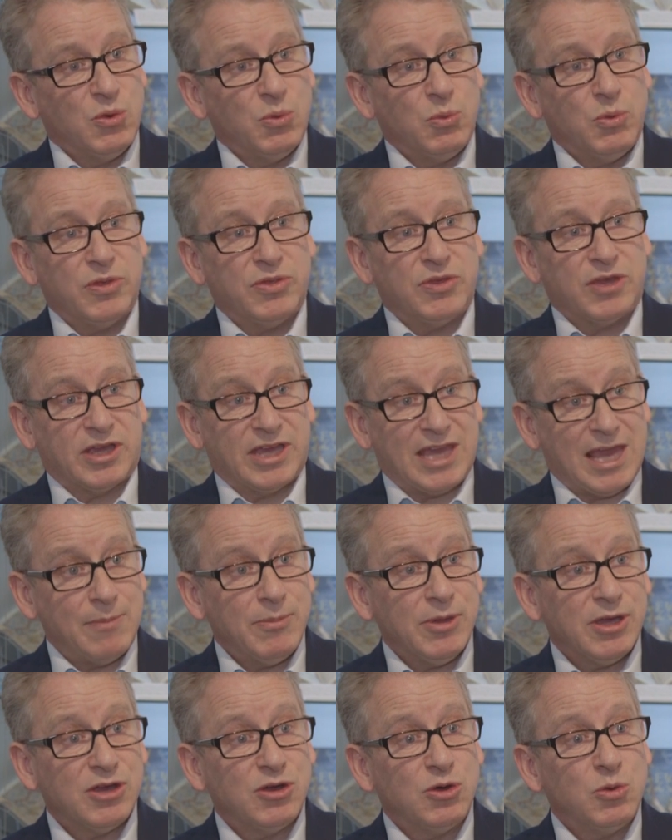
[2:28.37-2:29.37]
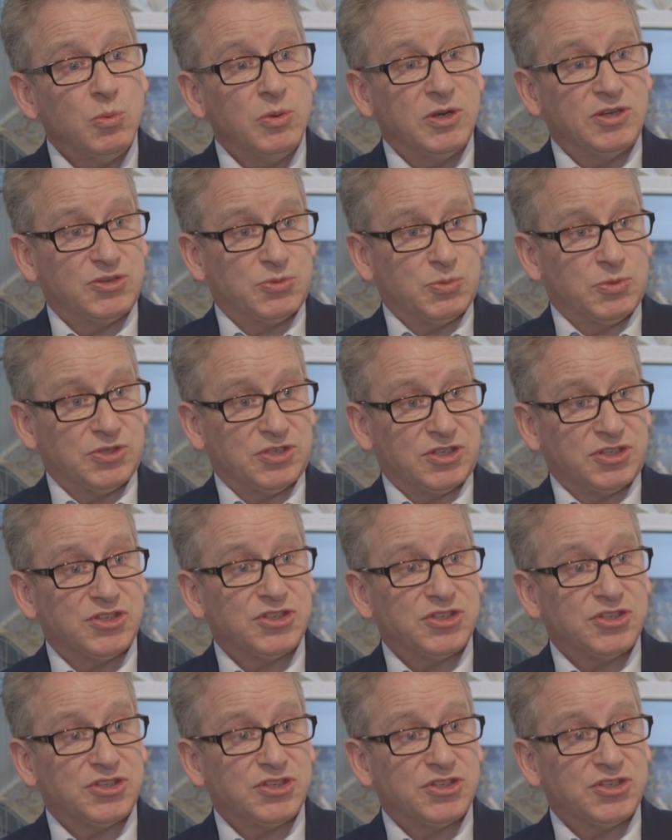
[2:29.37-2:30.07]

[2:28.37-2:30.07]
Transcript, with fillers: with a chemical which was a